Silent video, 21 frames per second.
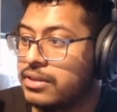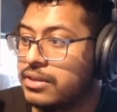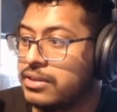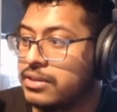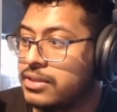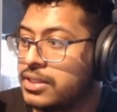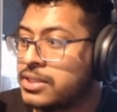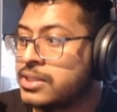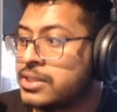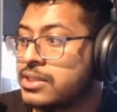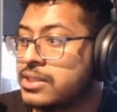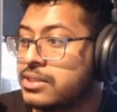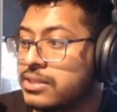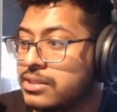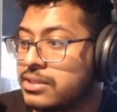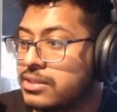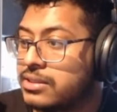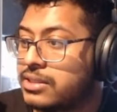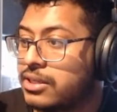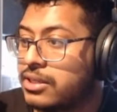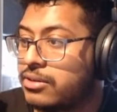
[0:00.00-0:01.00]
This isn't
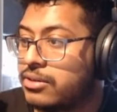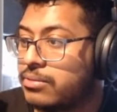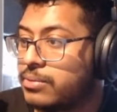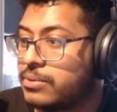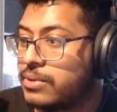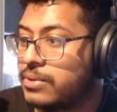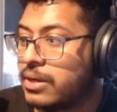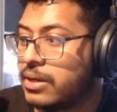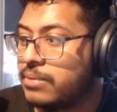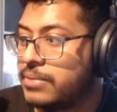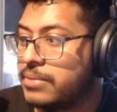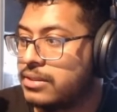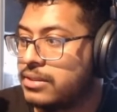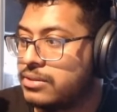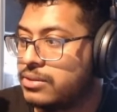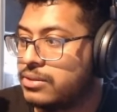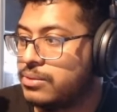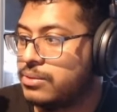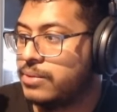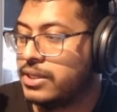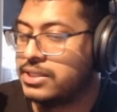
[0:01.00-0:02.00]
terrible. I mean,
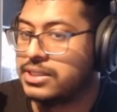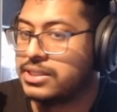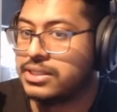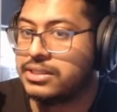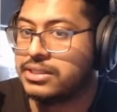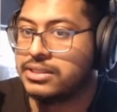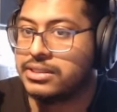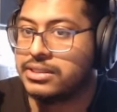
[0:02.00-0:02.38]
two wasted